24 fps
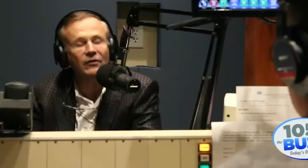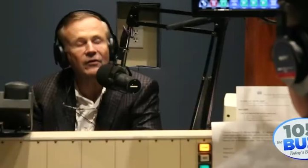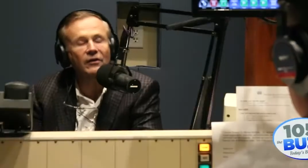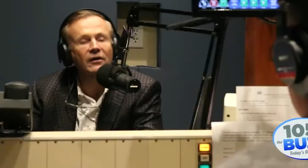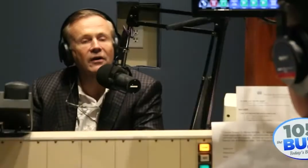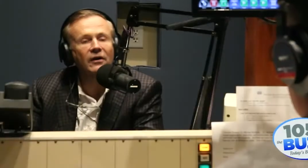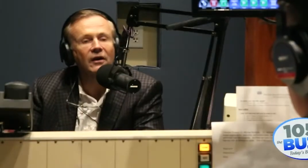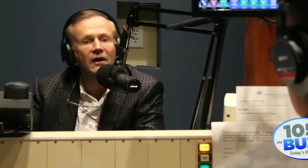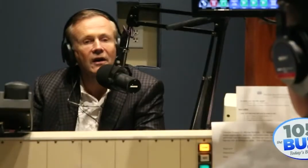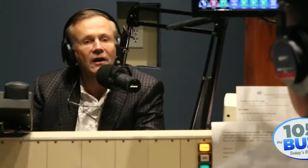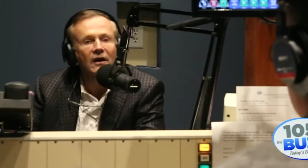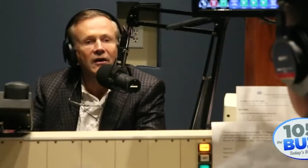
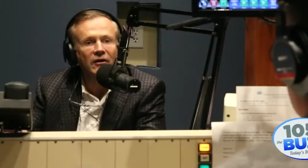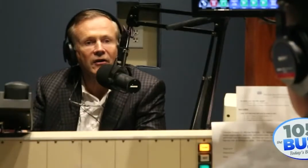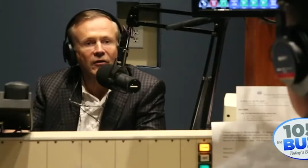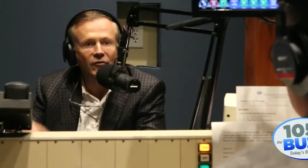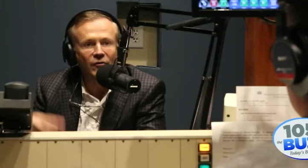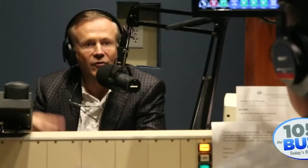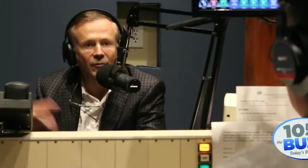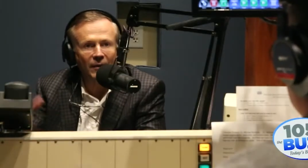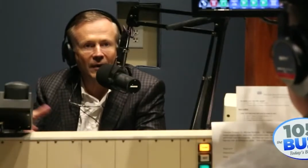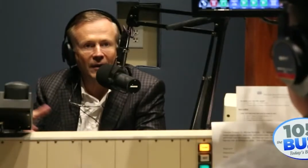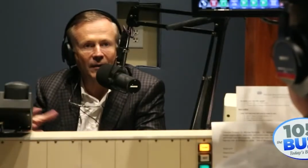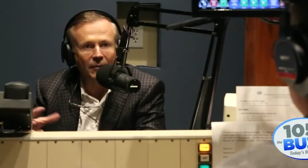to
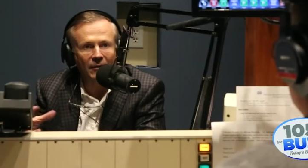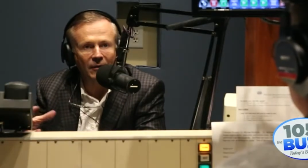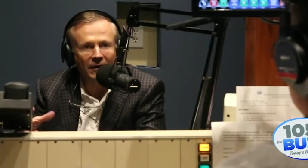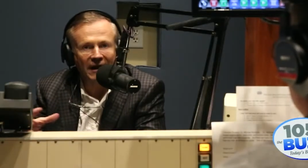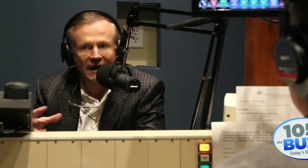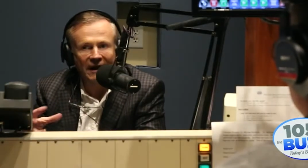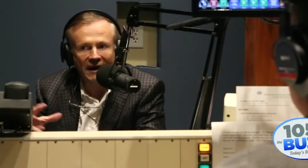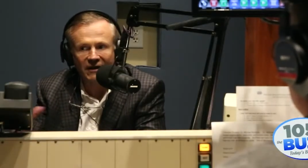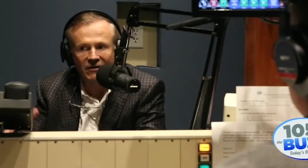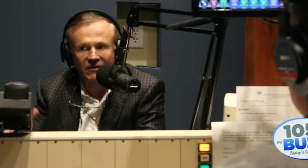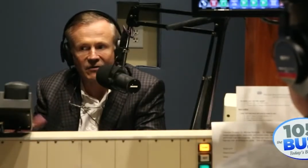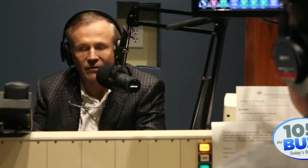be able
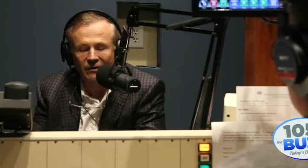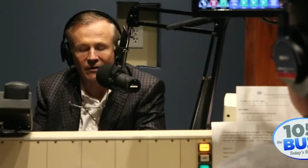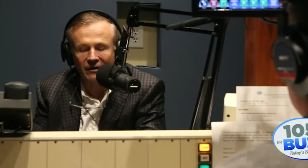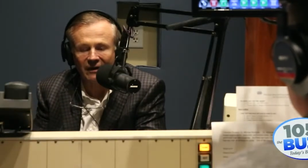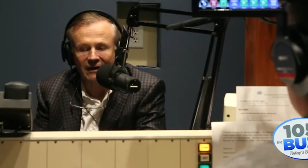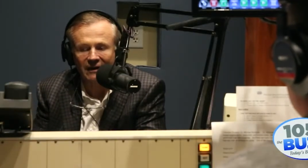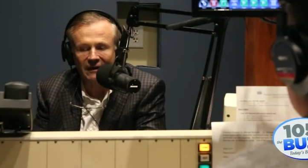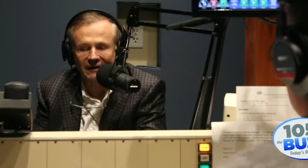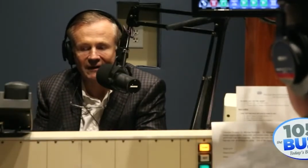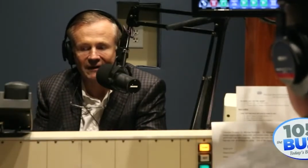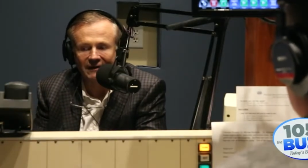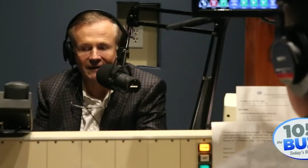to
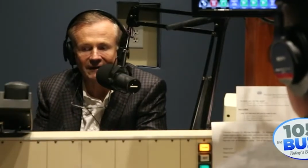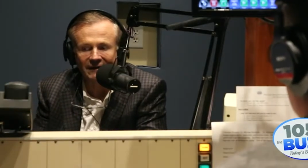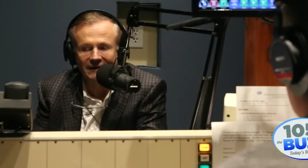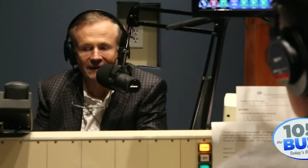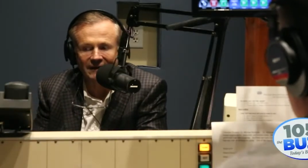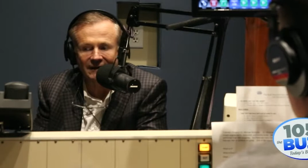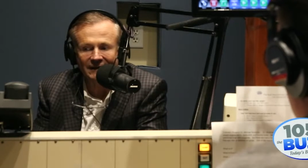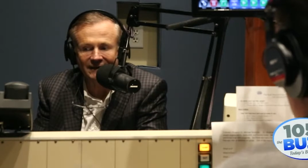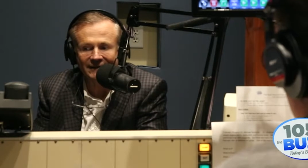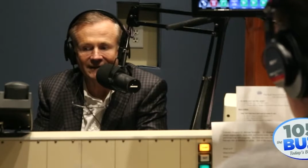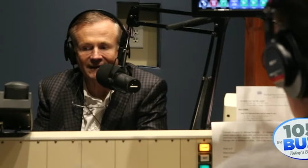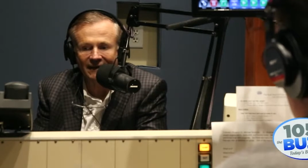accurately
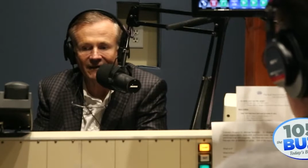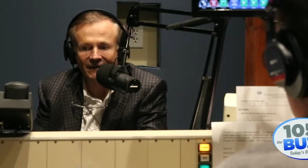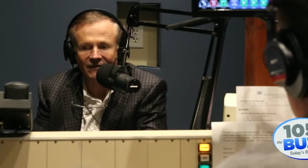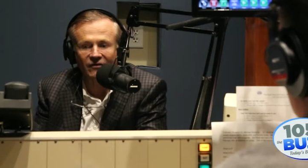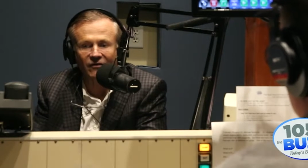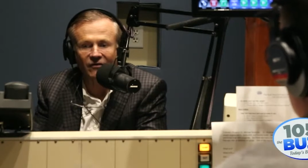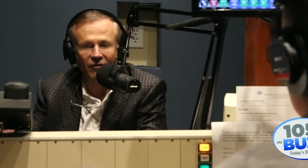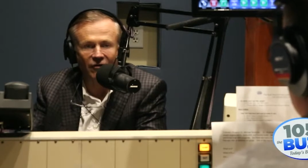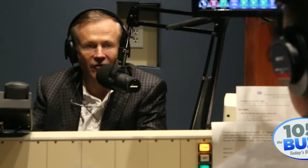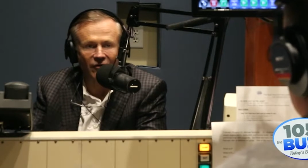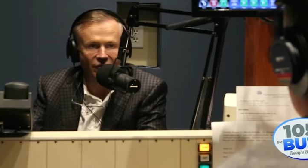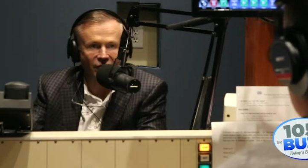
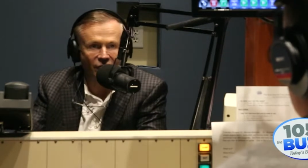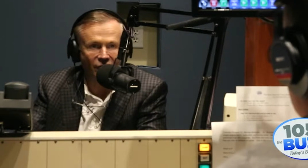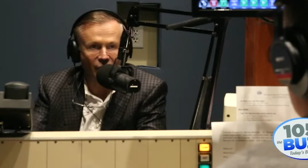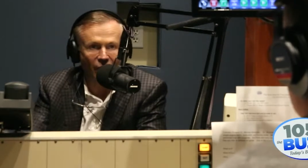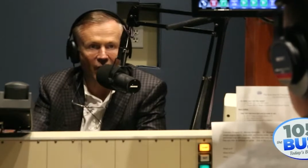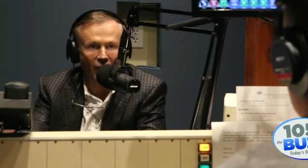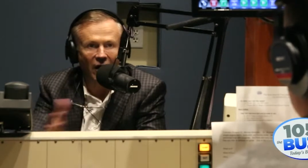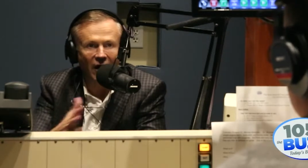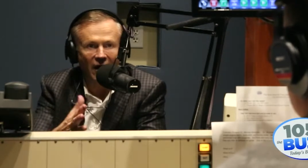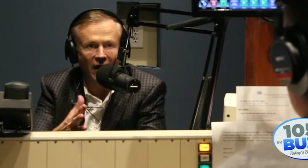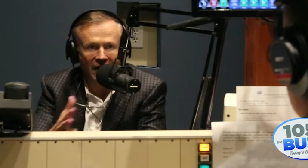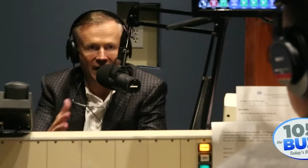assess the
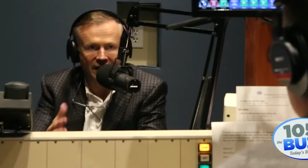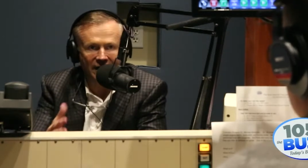draw.